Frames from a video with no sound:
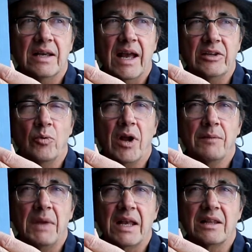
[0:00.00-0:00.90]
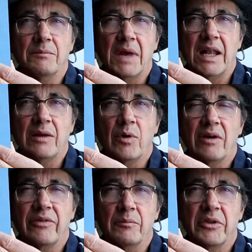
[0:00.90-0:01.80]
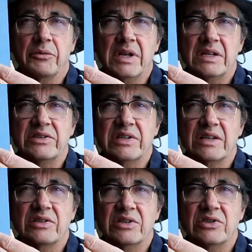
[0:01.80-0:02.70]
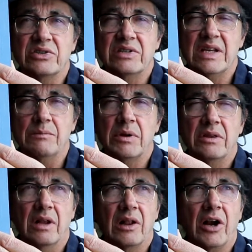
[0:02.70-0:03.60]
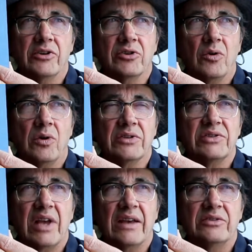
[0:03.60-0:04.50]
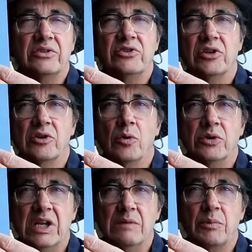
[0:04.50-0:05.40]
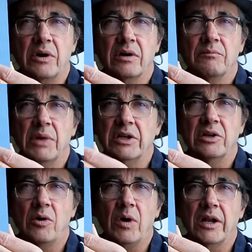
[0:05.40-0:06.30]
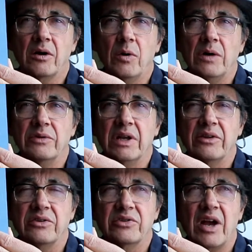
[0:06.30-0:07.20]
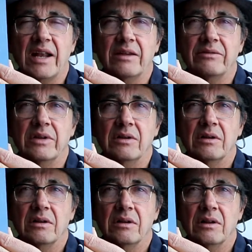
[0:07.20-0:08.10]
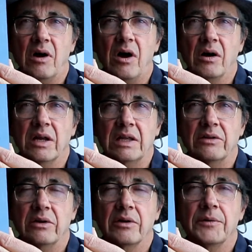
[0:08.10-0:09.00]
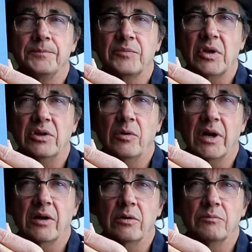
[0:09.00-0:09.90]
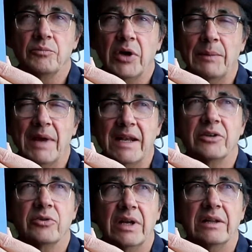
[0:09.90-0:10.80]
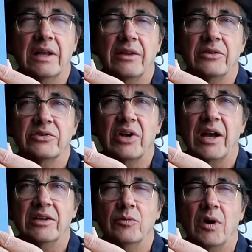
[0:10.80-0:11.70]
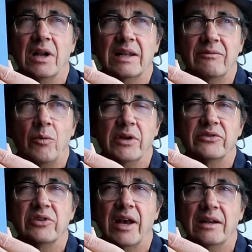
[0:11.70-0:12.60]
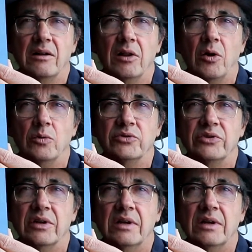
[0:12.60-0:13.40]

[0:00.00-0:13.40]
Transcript: And you wanna make them anywhere from three to six inches deep. The larger hole sizes should go deeper, but you don't wanna go out the other side of the log either. You don't wanna penetrate the other side. You wanna leave one side closed.